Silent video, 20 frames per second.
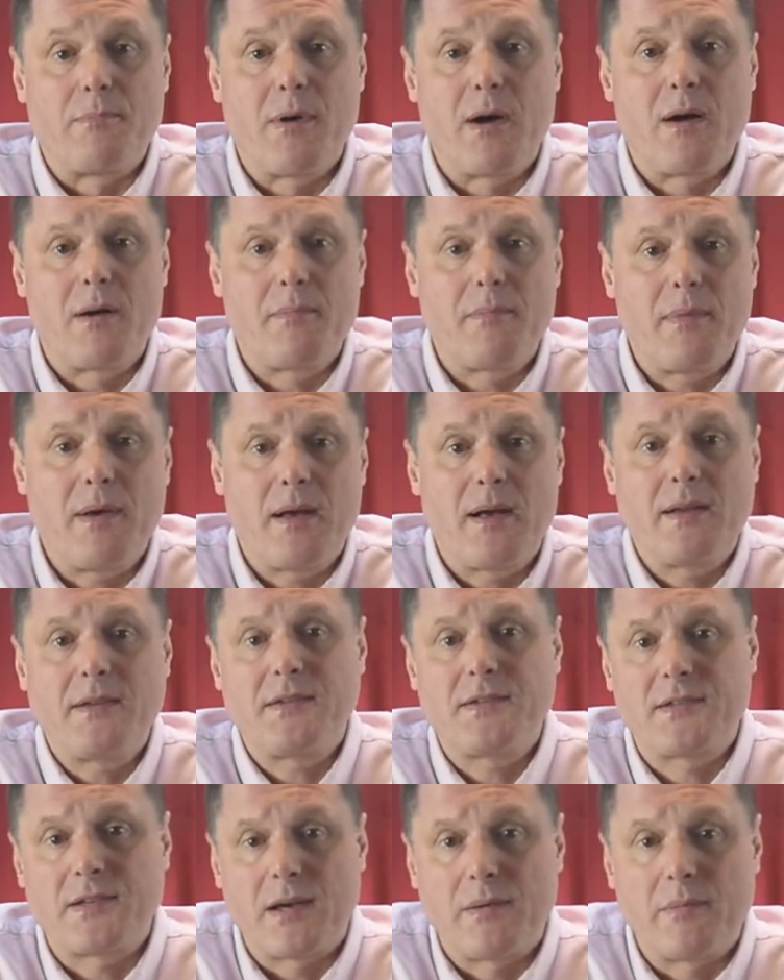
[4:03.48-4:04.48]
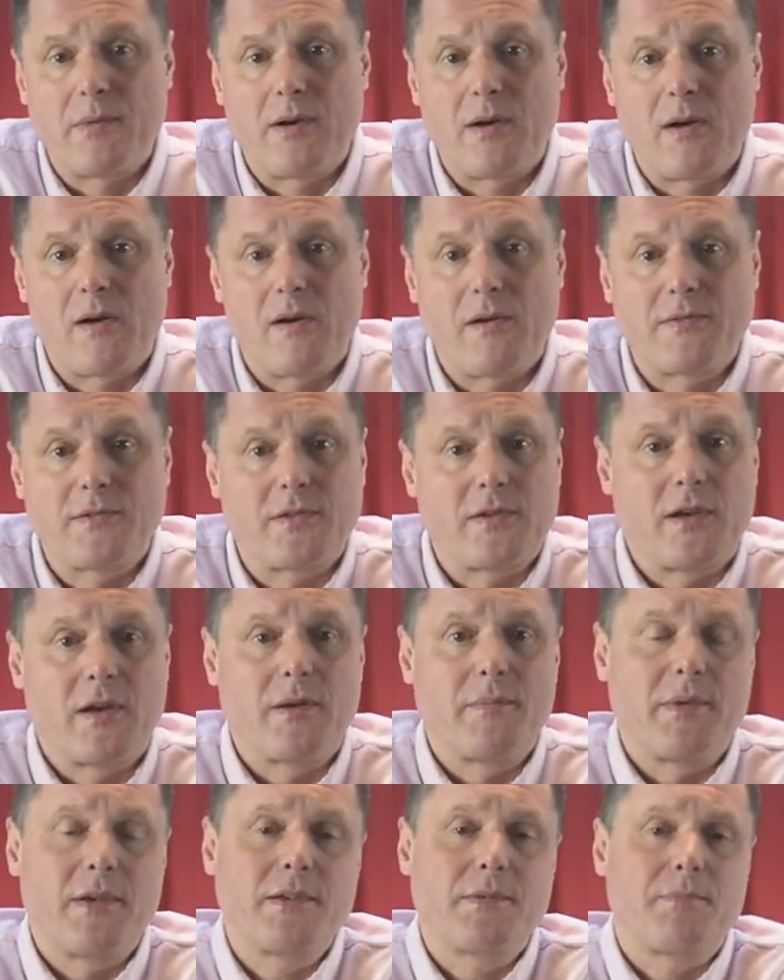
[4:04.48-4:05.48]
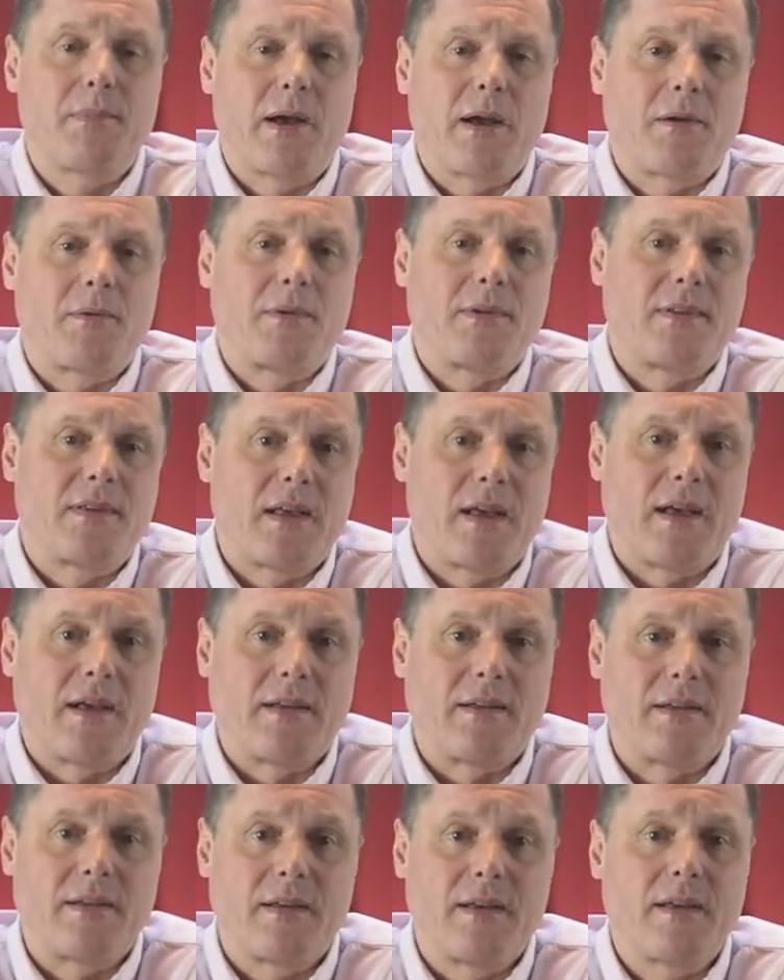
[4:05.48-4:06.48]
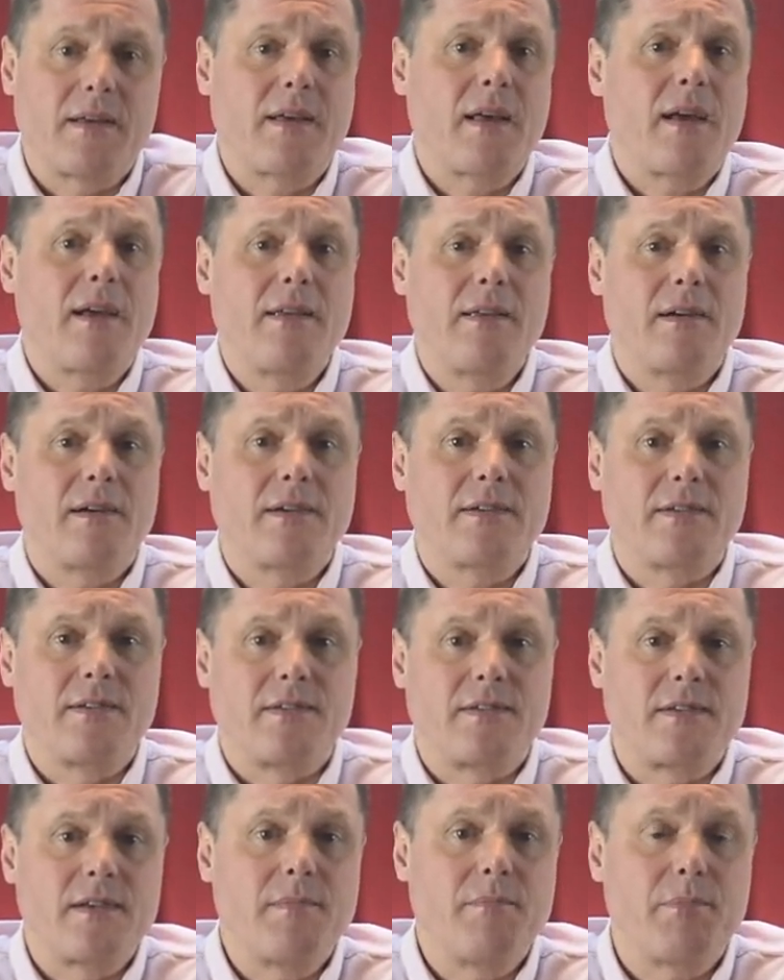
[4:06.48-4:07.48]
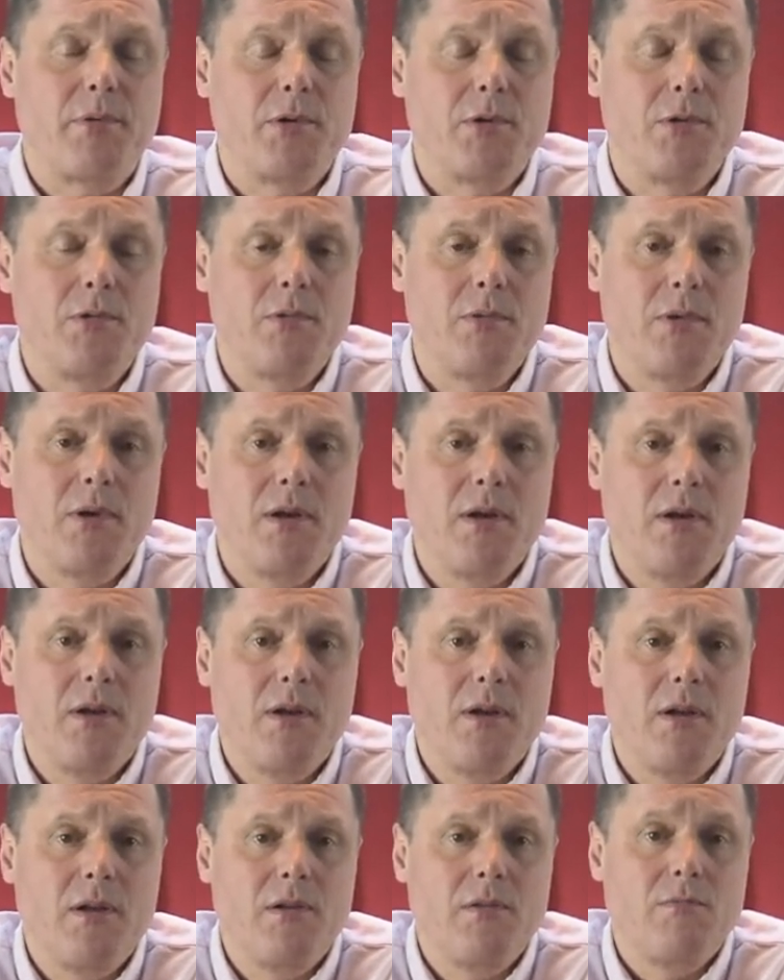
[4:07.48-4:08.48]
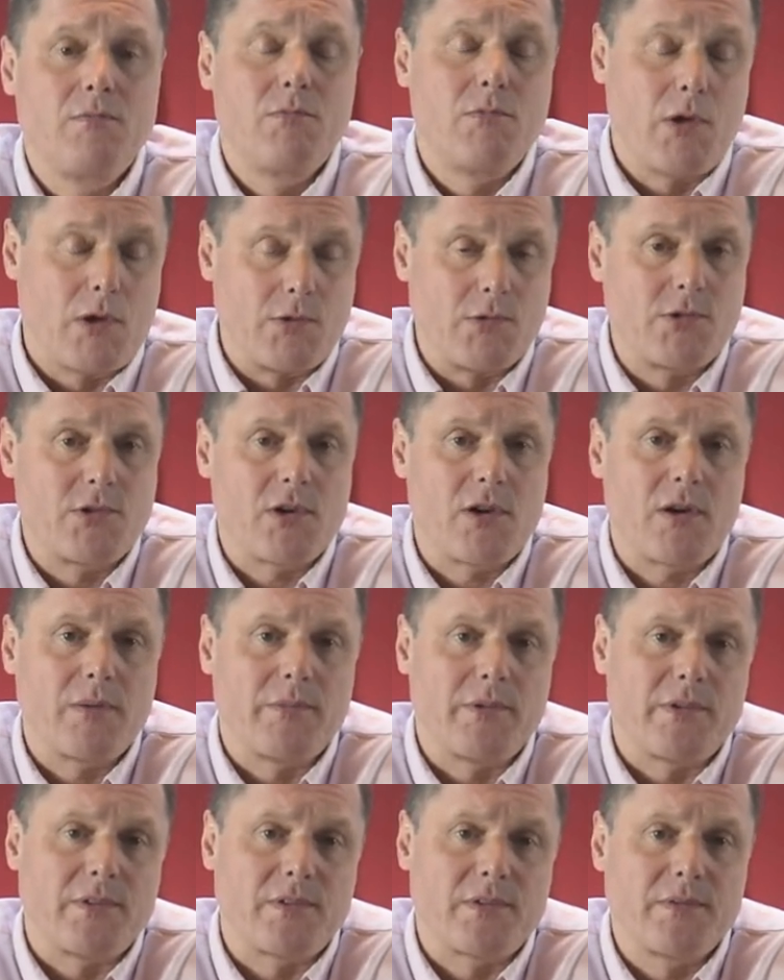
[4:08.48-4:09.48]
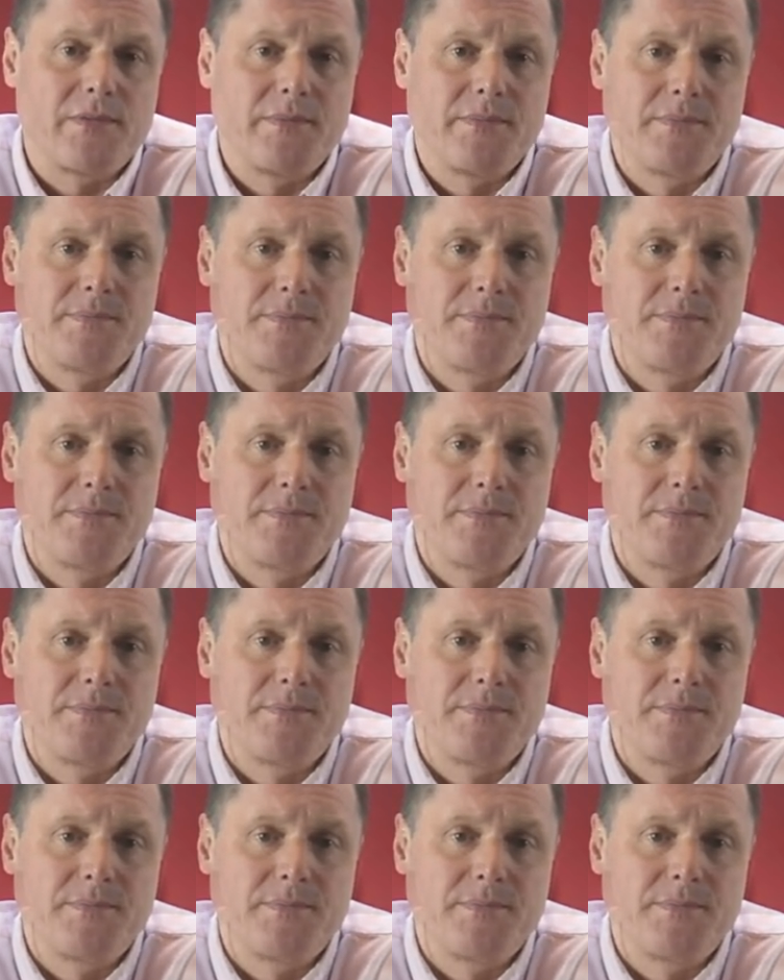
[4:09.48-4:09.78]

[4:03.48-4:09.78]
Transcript: mum, and summer half term is back with dad. Again, nice and simple, no dramas.